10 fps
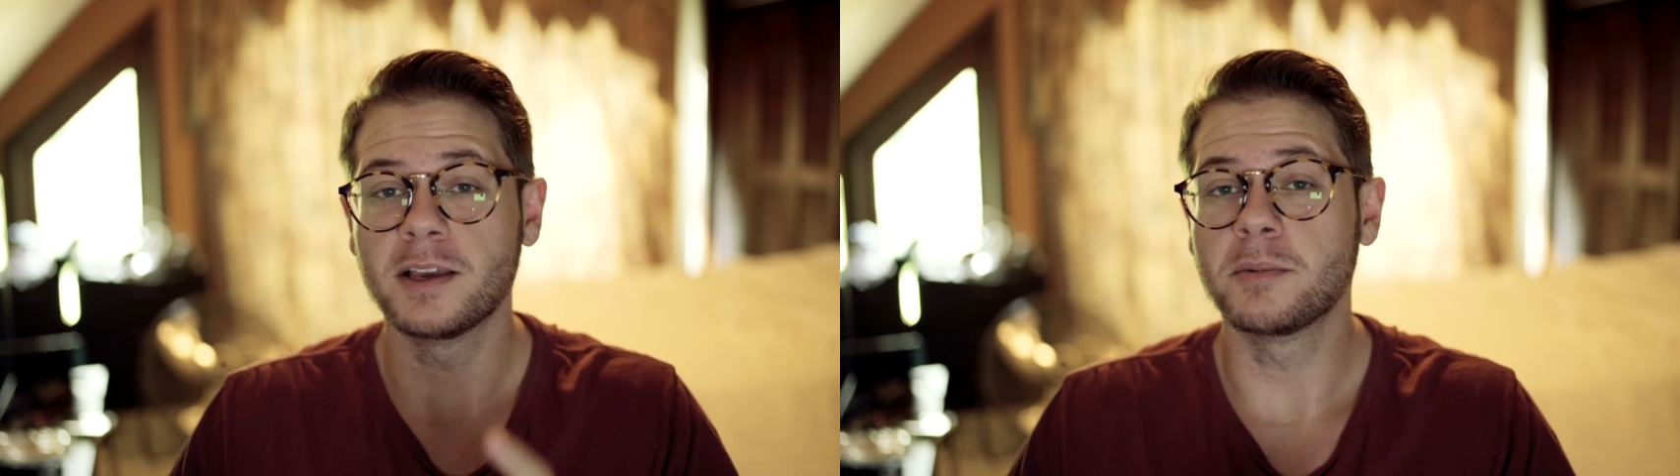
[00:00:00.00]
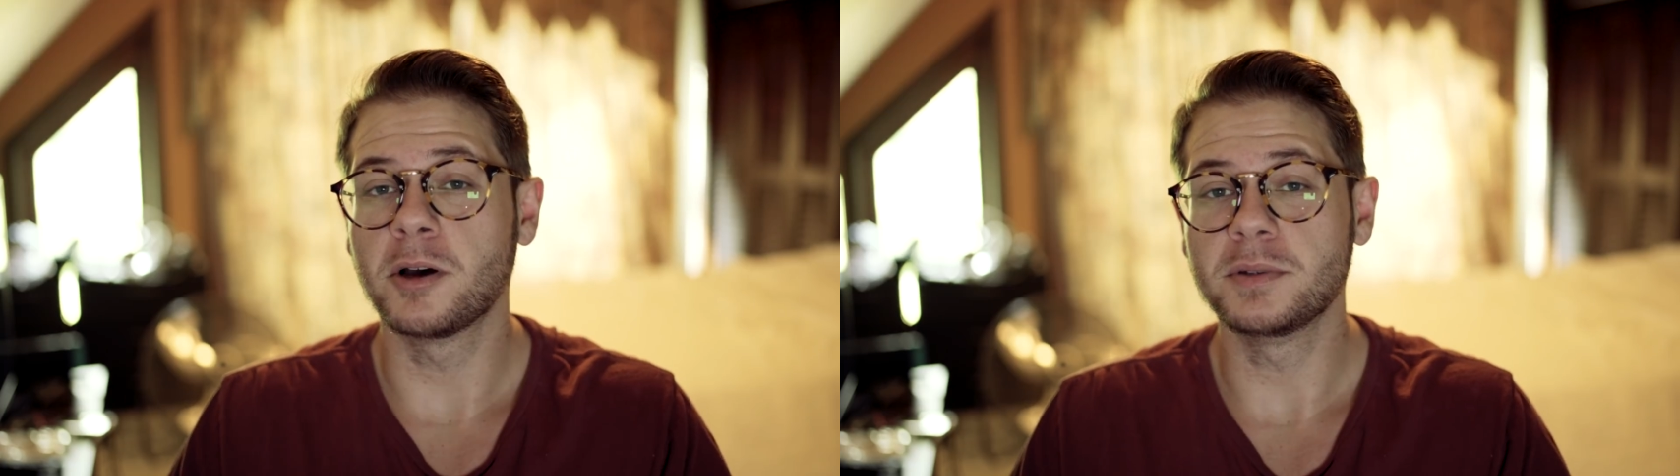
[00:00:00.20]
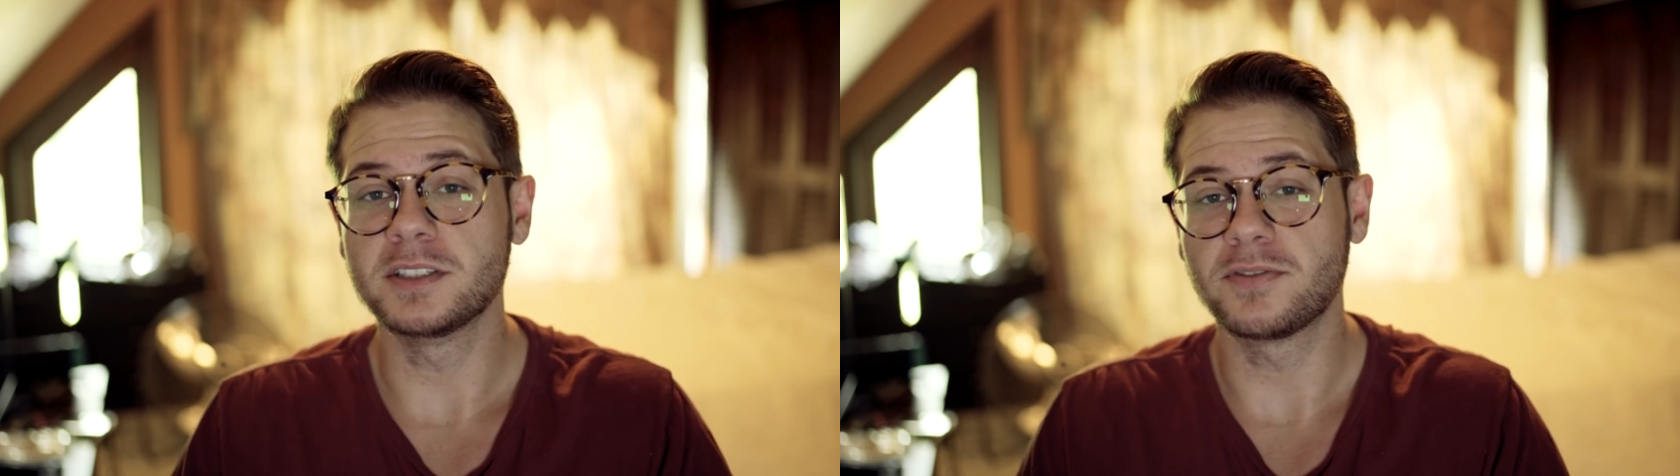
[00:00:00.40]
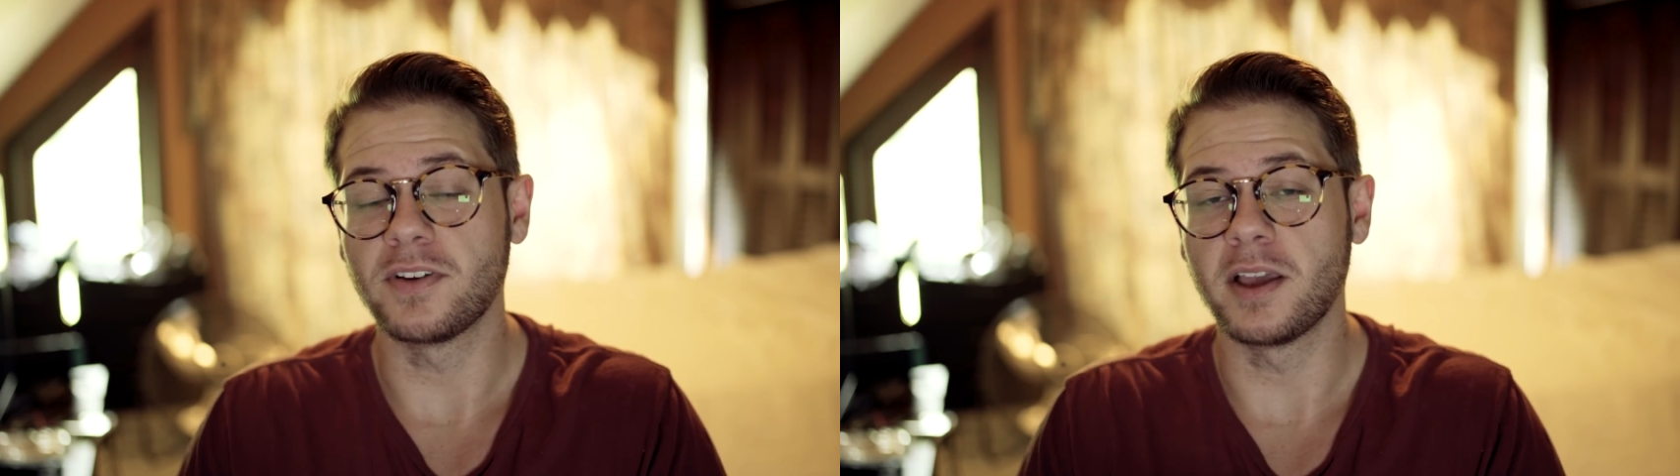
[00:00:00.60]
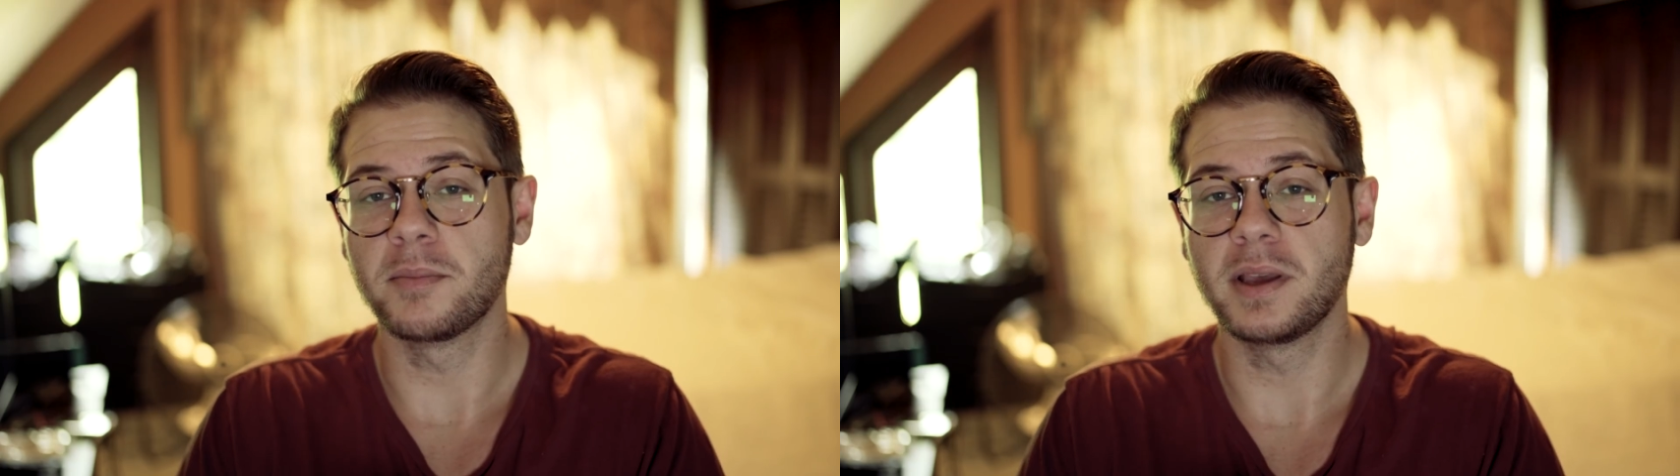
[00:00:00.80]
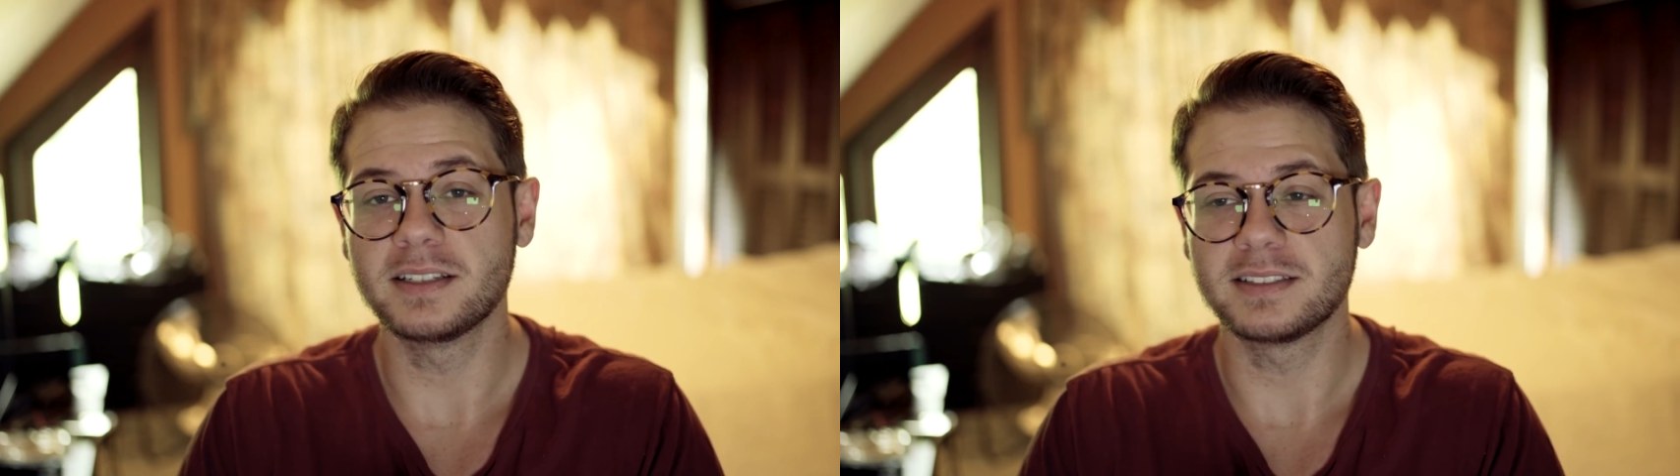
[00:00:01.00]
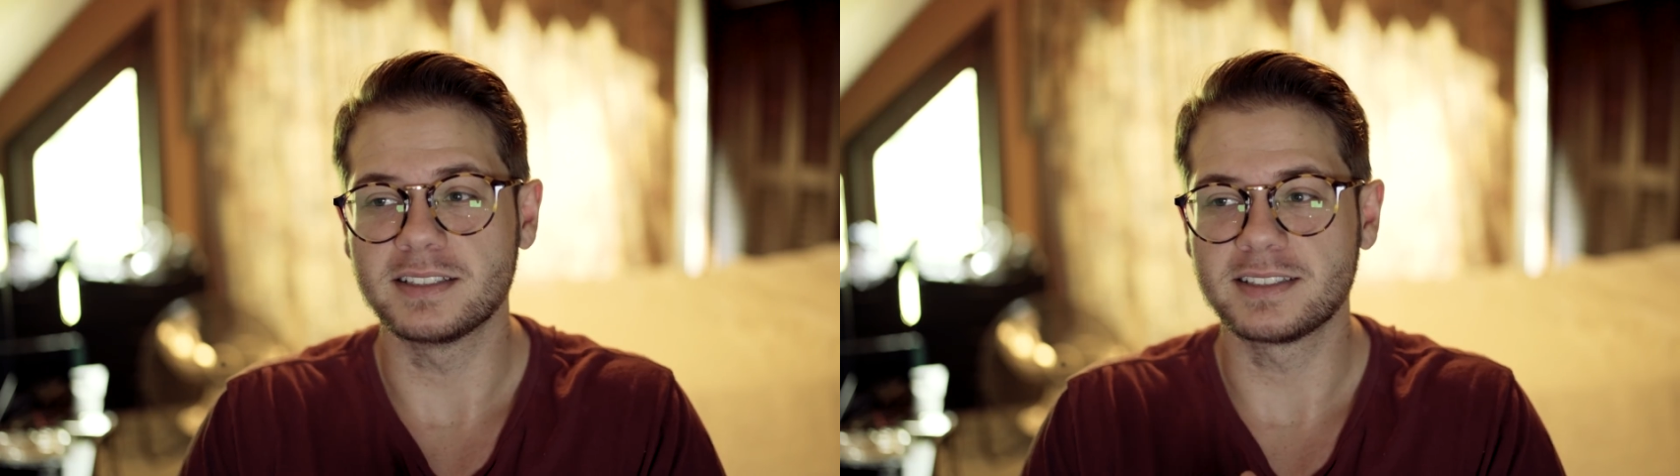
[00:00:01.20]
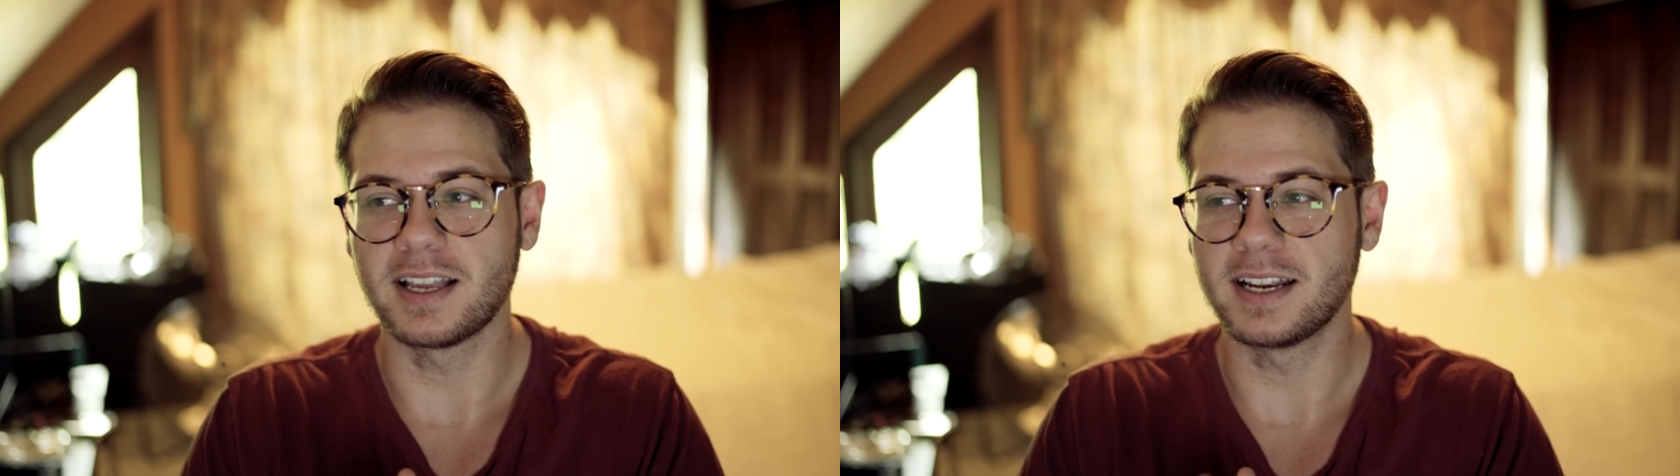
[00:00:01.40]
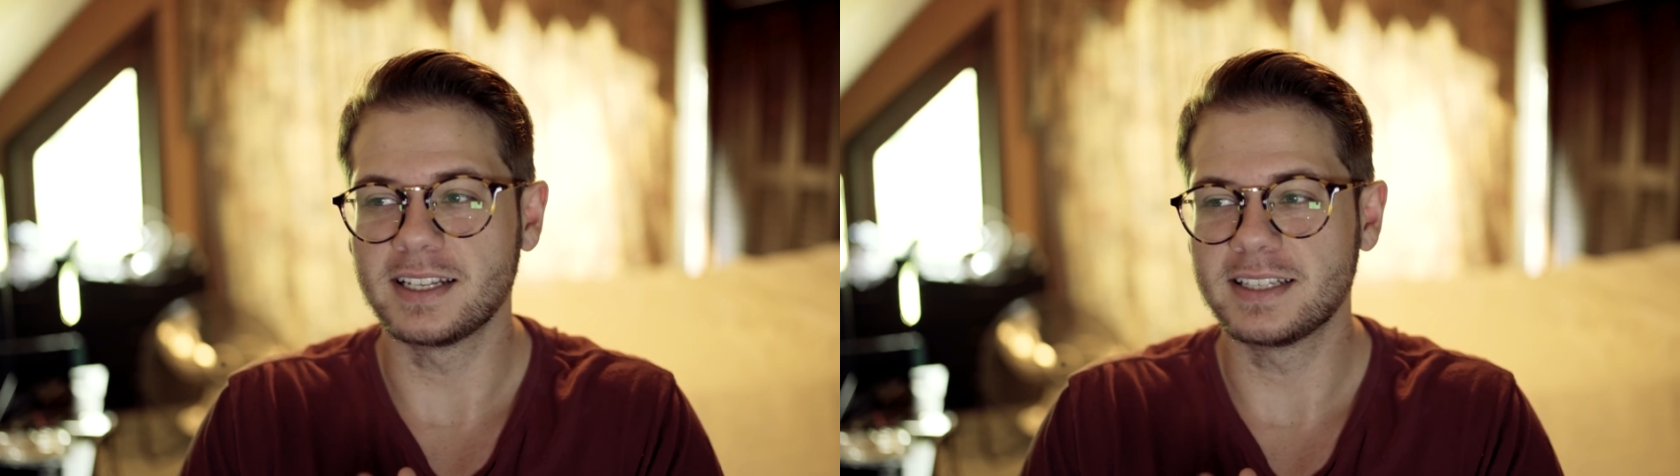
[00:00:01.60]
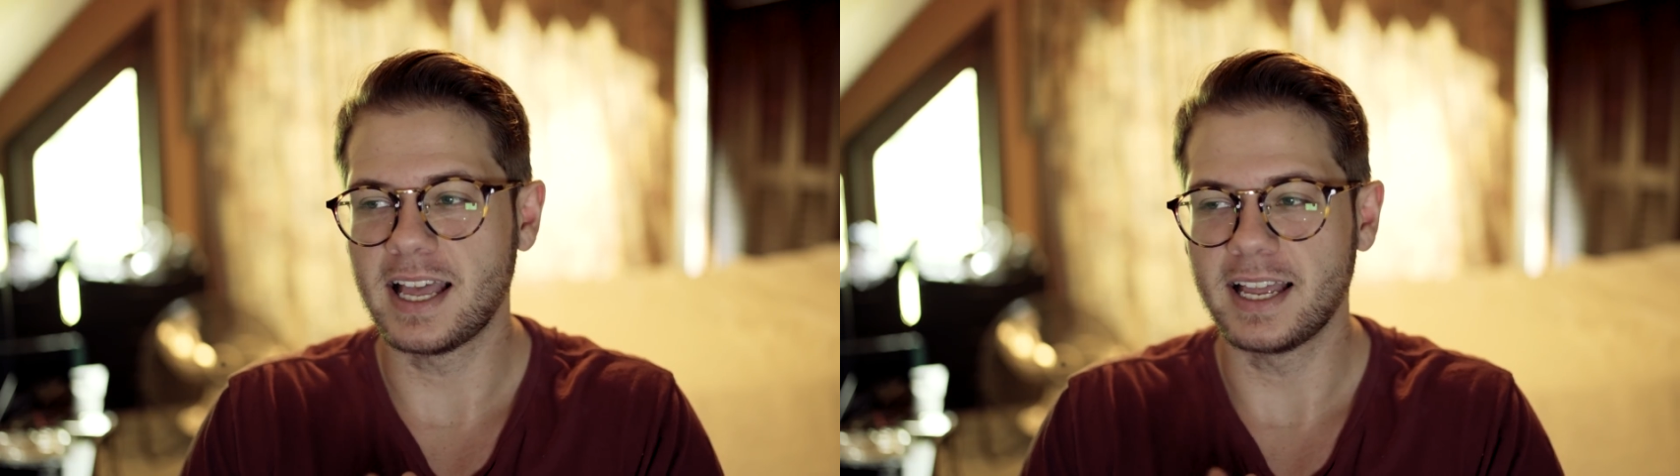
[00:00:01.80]
MLB's fan base
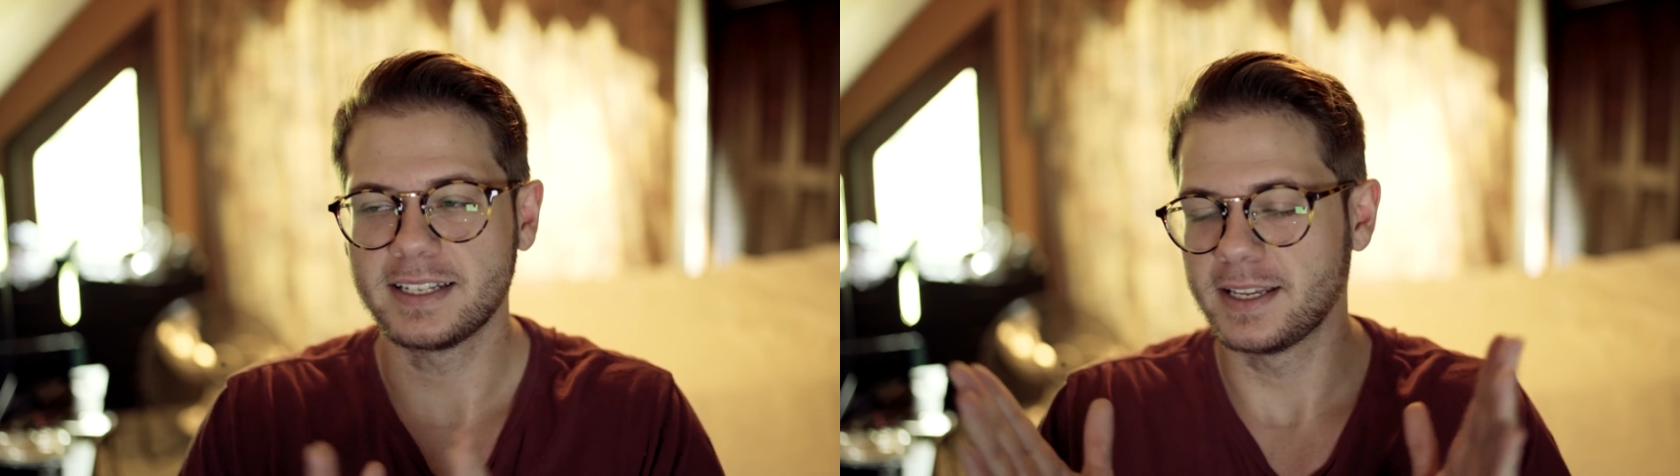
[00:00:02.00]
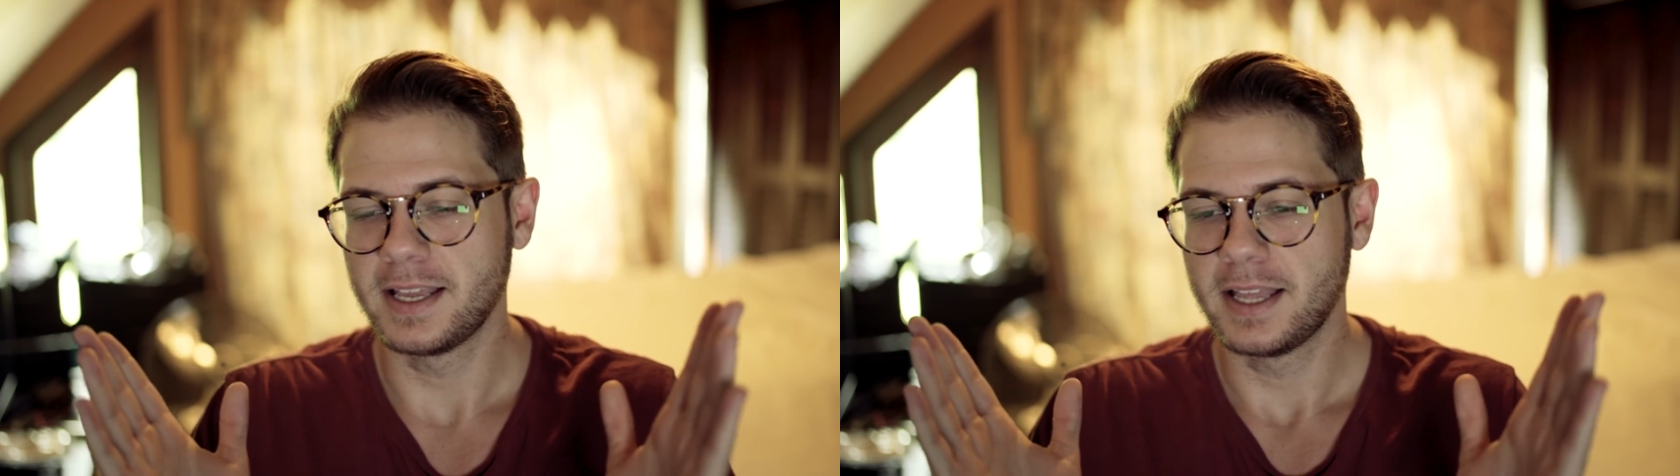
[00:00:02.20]
decided that